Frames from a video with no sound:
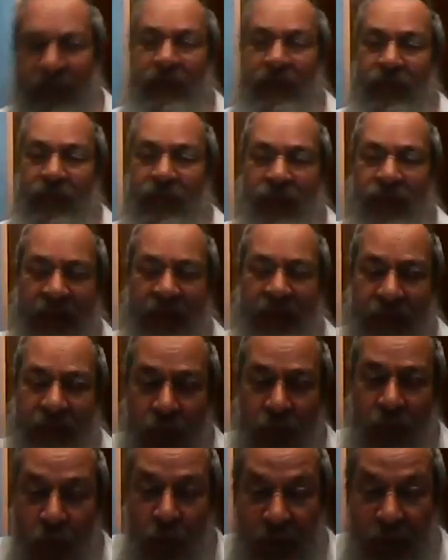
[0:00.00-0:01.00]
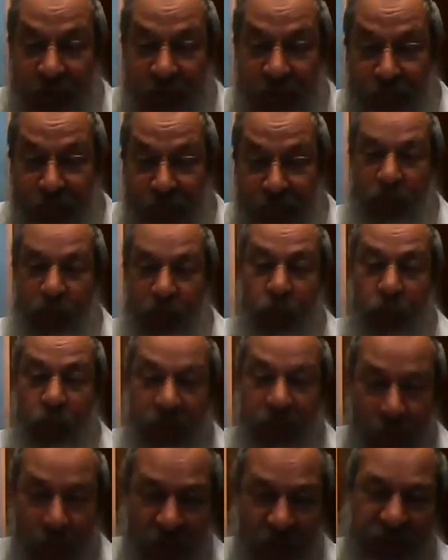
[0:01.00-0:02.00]
that the speed with
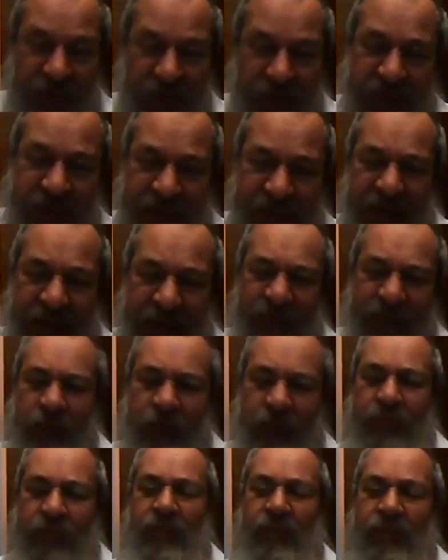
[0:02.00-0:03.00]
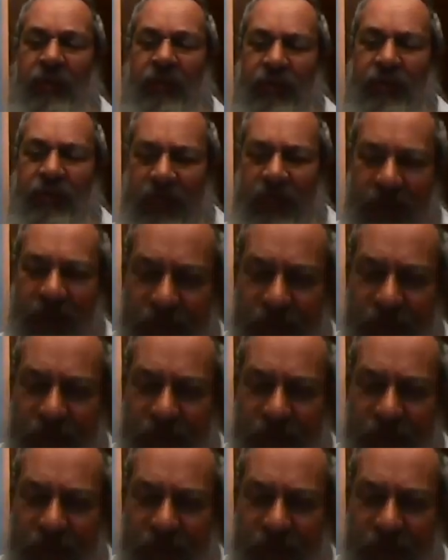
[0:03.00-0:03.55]
which he davened, he'll